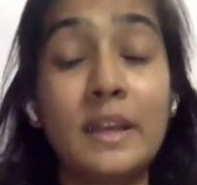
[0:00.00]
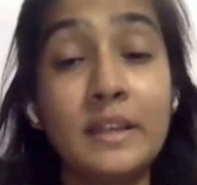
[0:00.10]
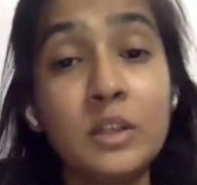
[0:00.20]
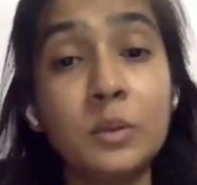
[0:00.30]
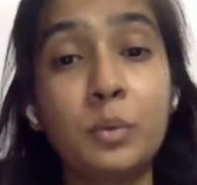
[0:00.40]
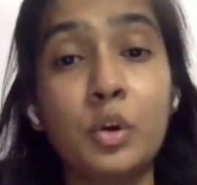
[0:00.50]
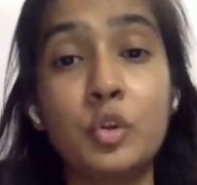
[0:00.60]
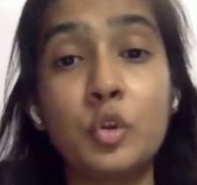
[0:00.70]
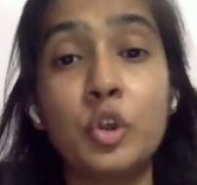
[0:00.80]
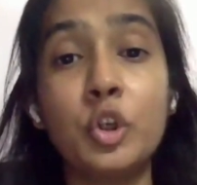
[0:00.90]
any
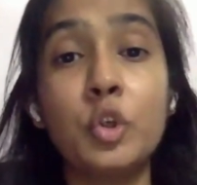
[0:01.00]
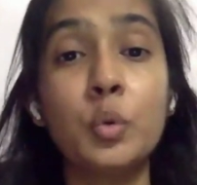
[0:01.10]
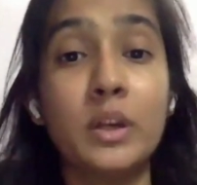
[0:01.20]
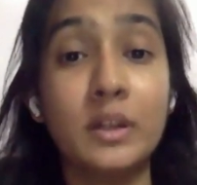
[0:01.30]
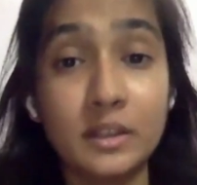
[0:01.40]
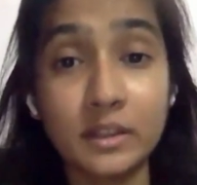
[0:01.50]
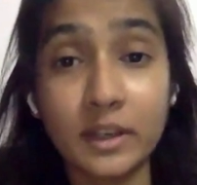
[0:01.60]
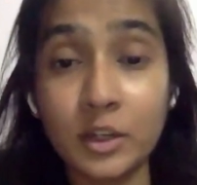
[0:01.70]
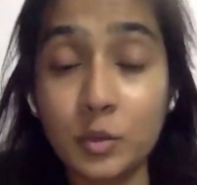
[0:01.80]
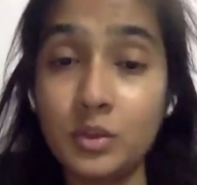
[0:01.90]
opportunity to
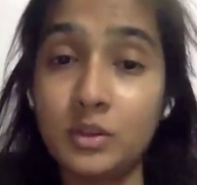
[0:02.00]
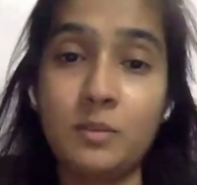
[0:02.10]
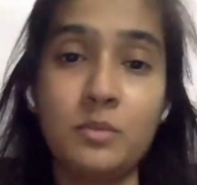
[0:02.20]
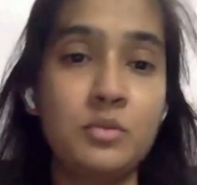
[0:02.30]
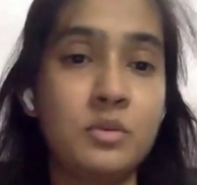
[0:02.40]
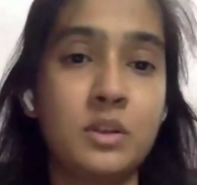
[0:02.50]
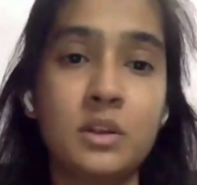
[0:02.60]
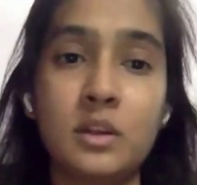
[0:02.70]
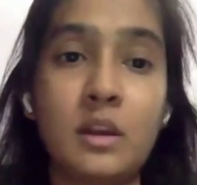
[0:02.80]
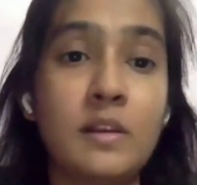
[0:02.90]
interact with them using
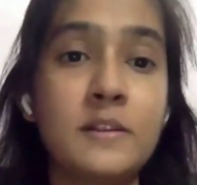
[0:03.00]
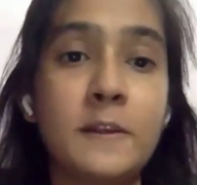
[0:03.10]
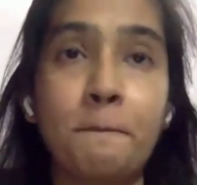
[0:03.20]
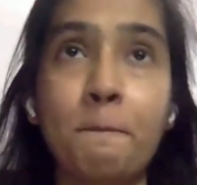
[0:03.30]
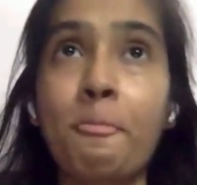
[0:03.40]
an AAC.